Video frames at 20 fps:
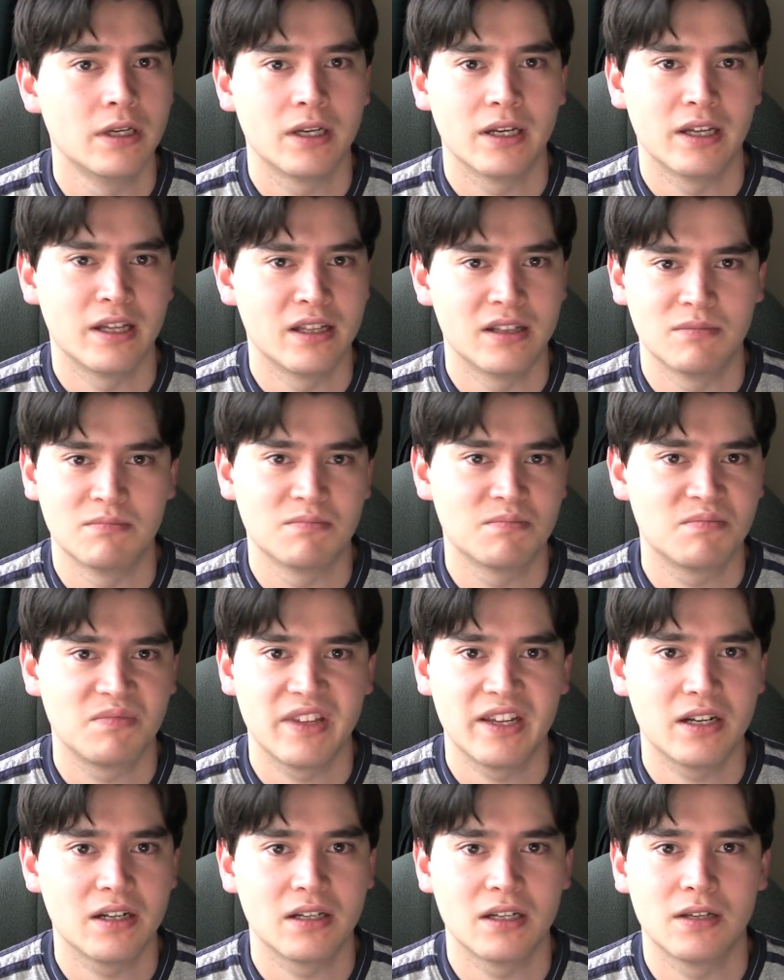And
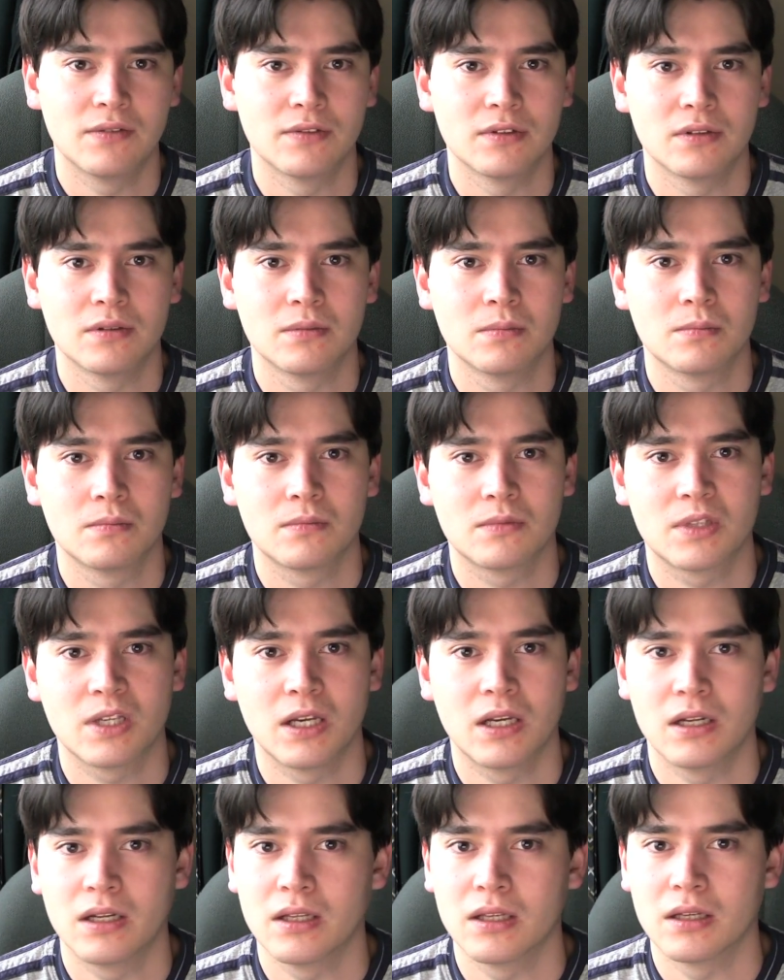they didn't even say
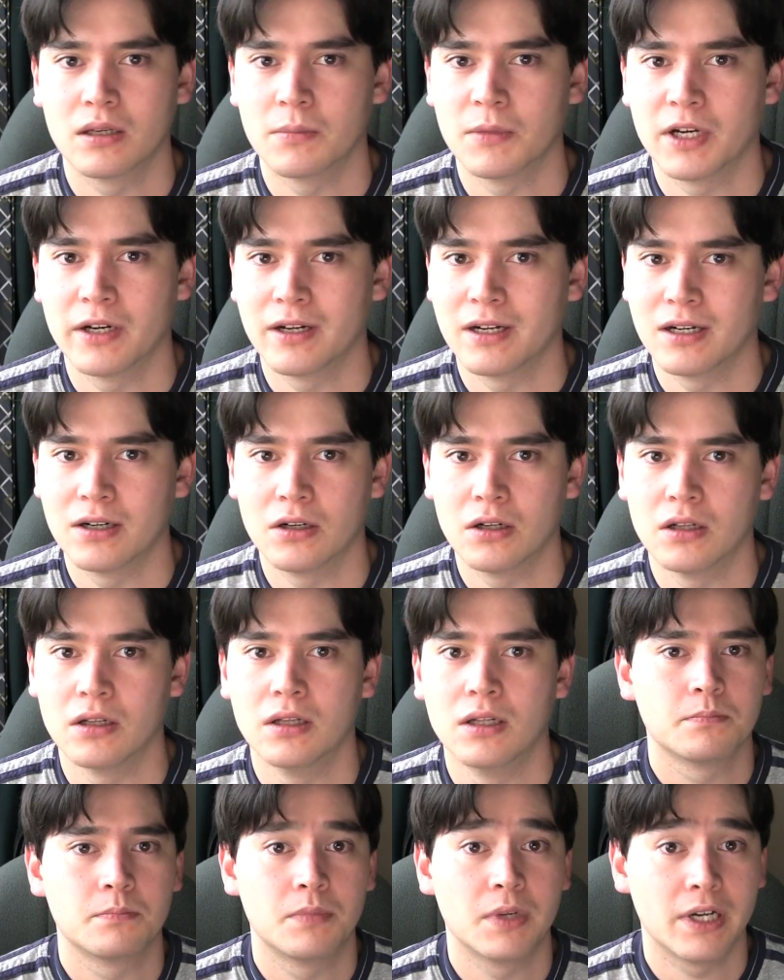anything about it at all.
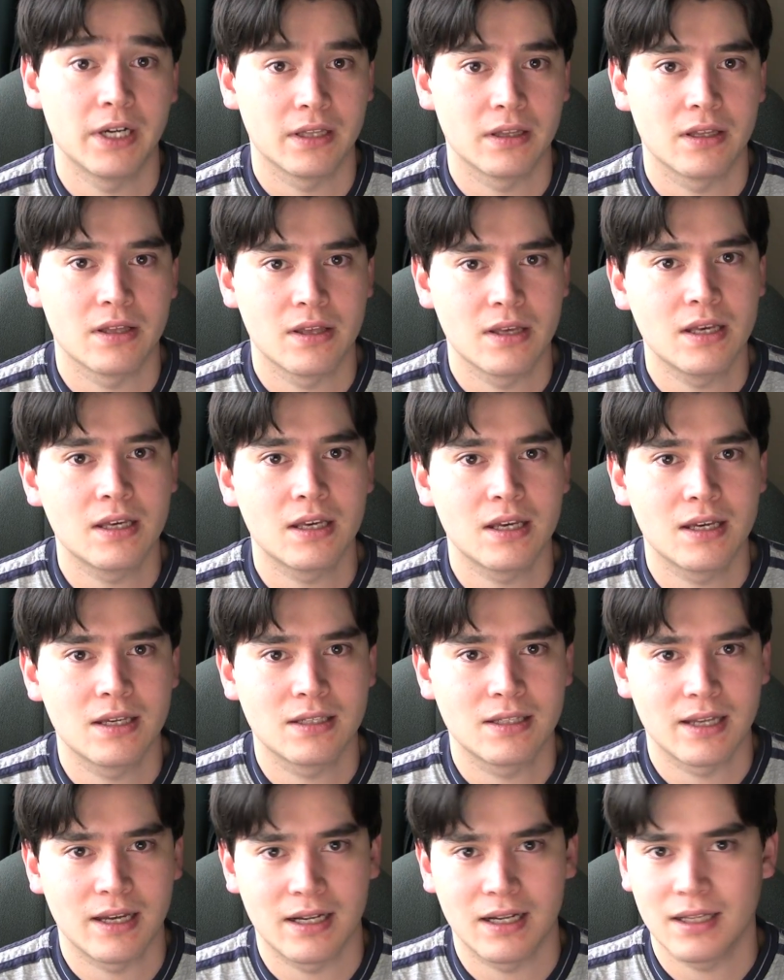But the thing
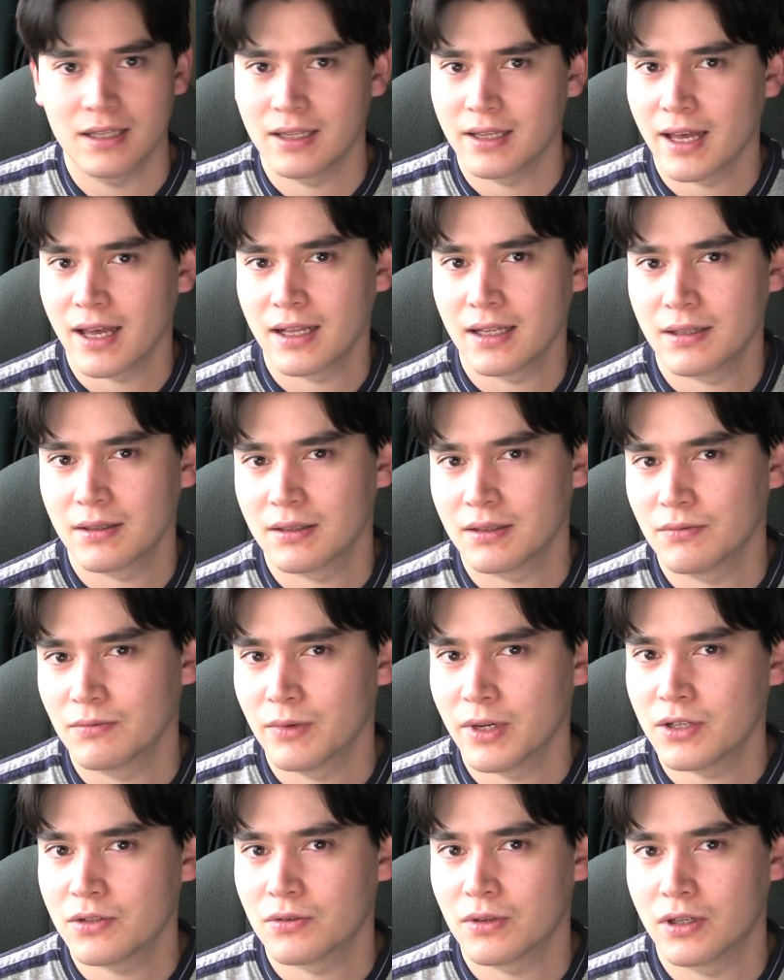is that that
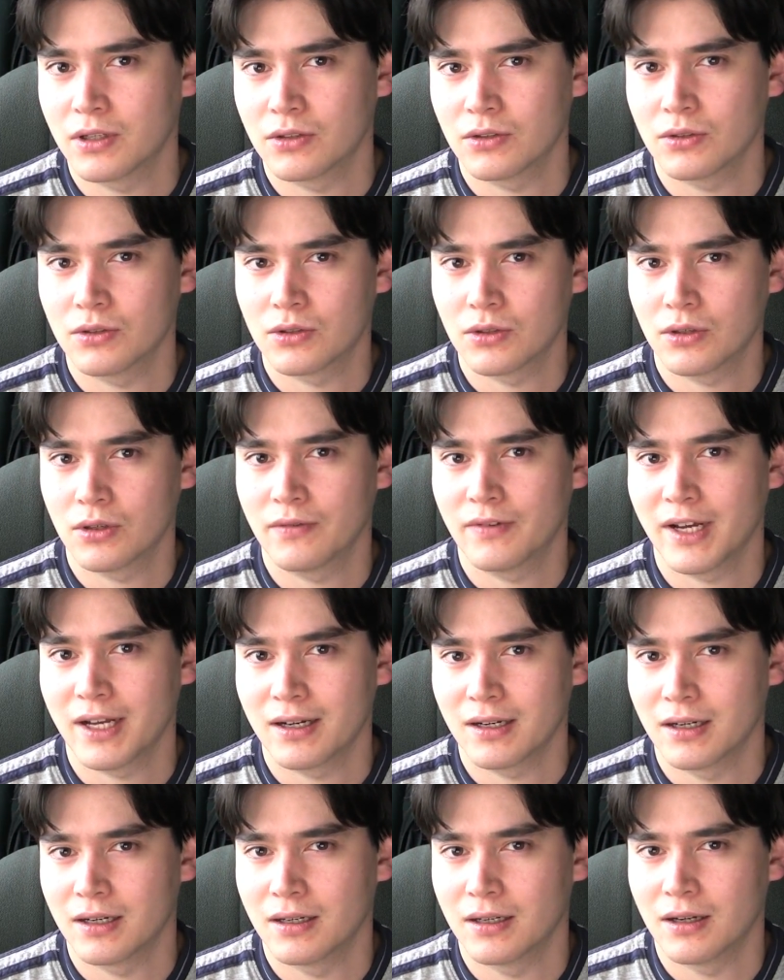restaurant sort of had
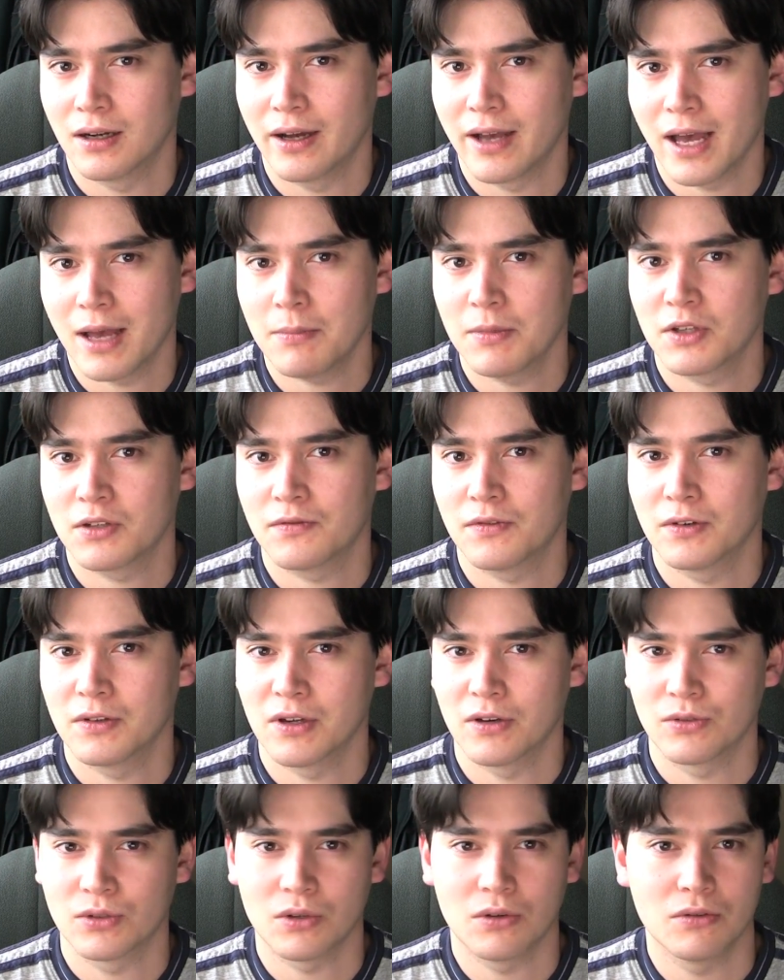an atmosphere
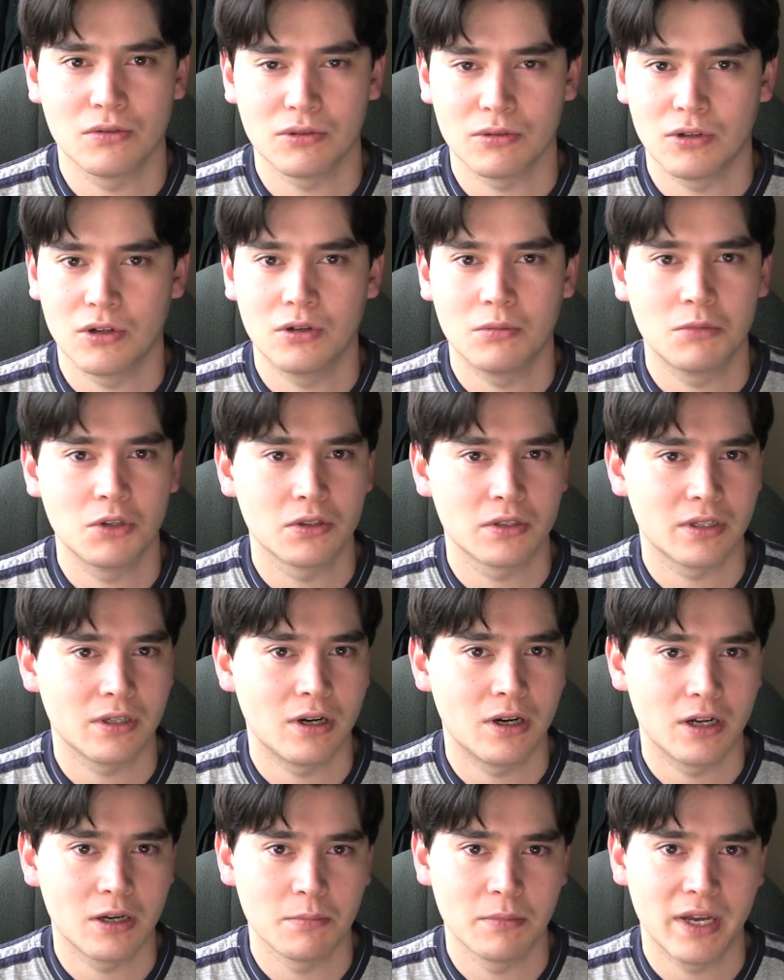that was almost
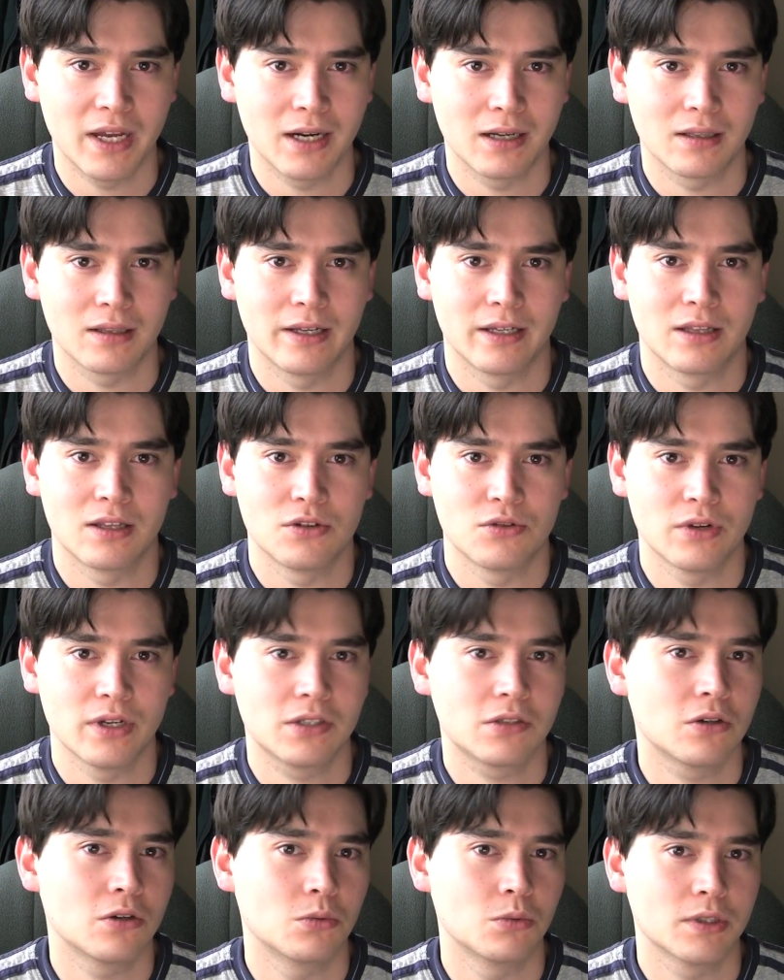automatic, like the
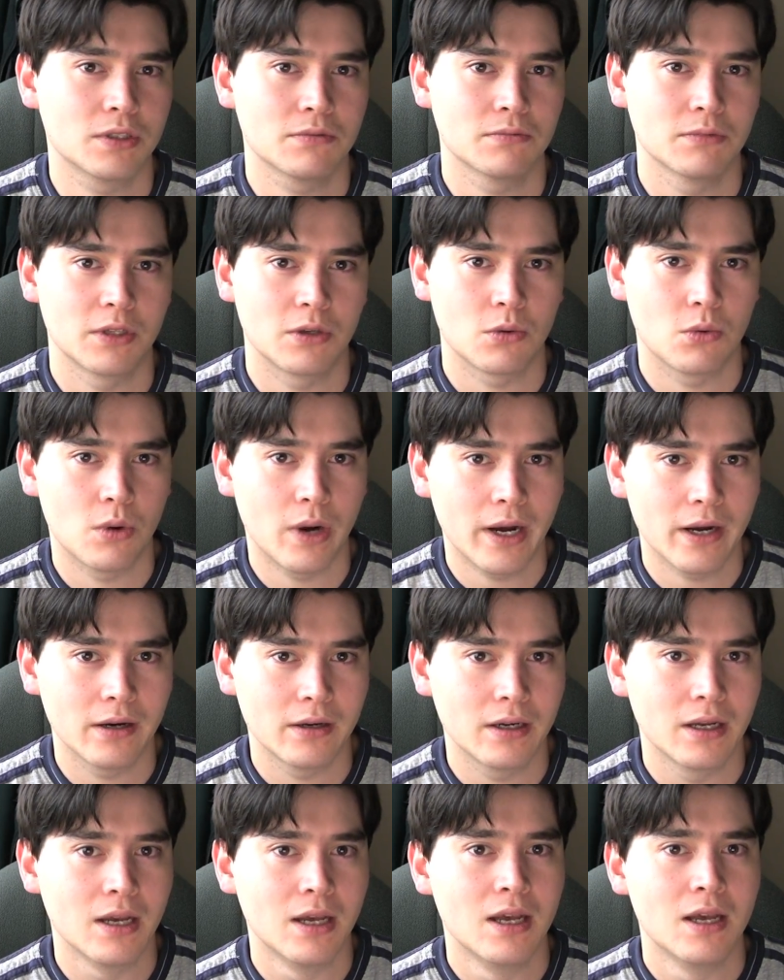dress code wasn't
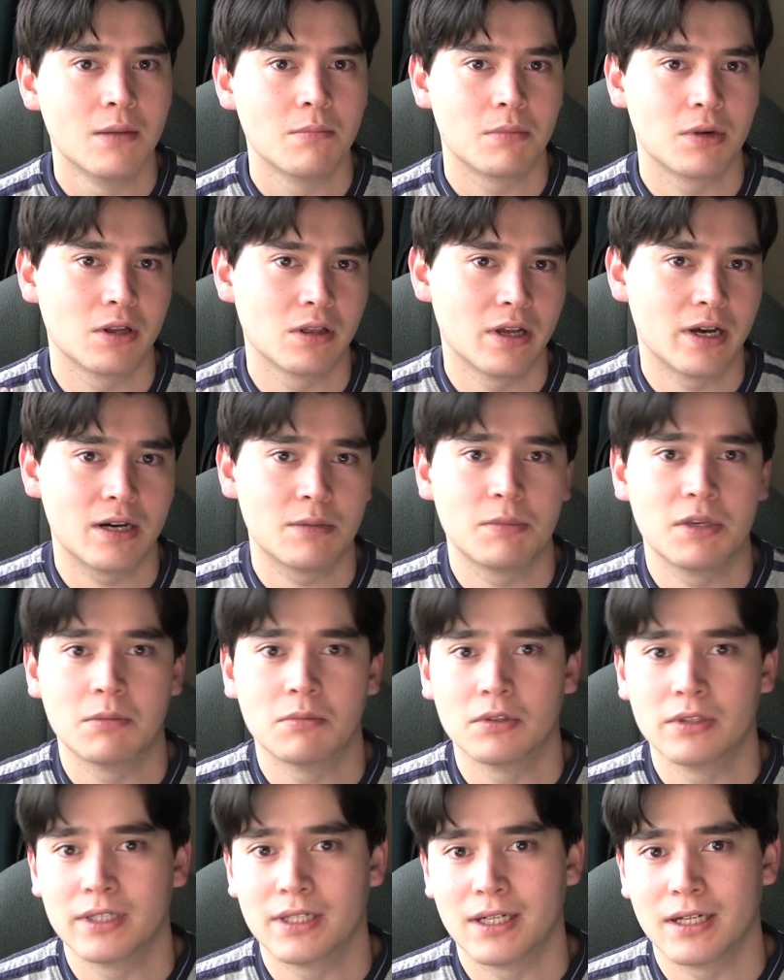required, but a lot of
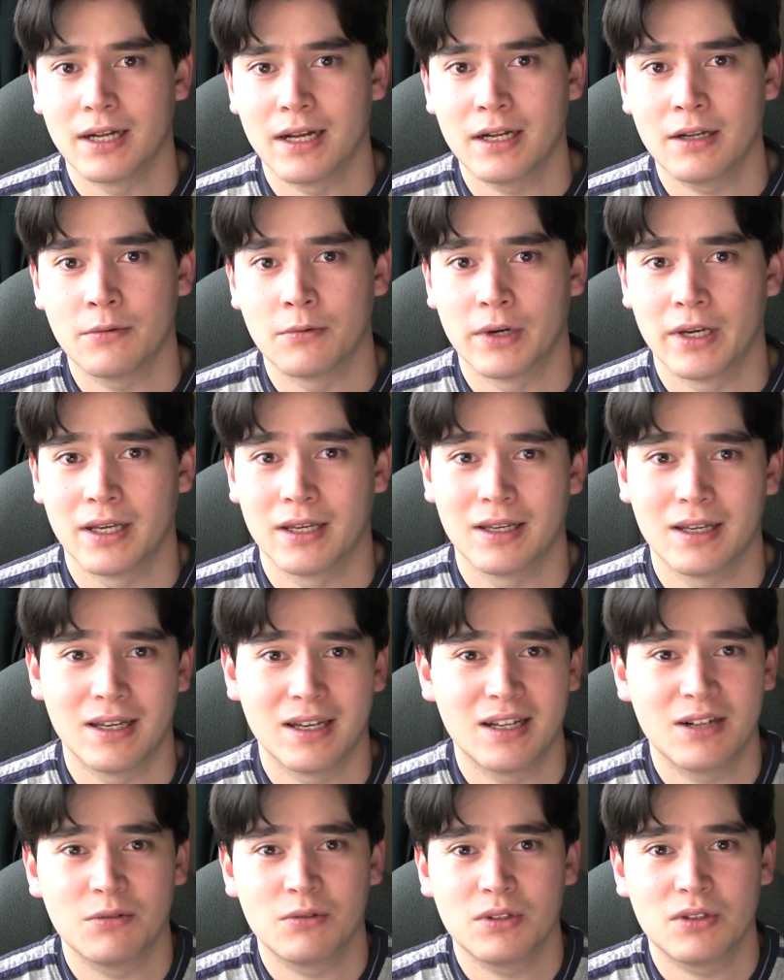people did it anyway.
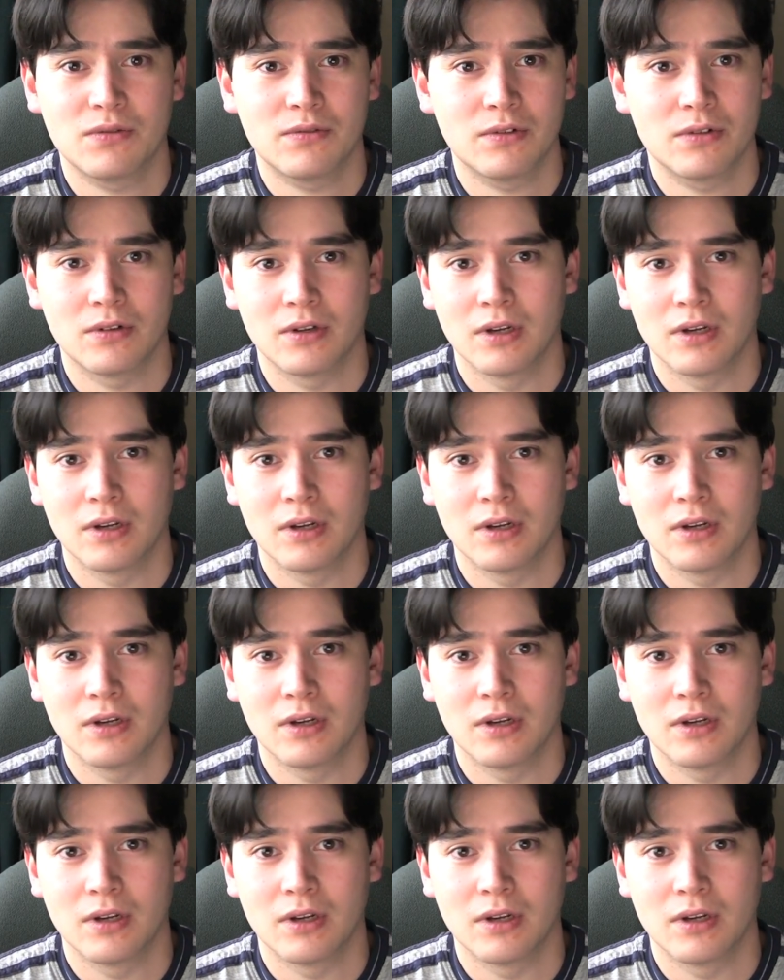And it was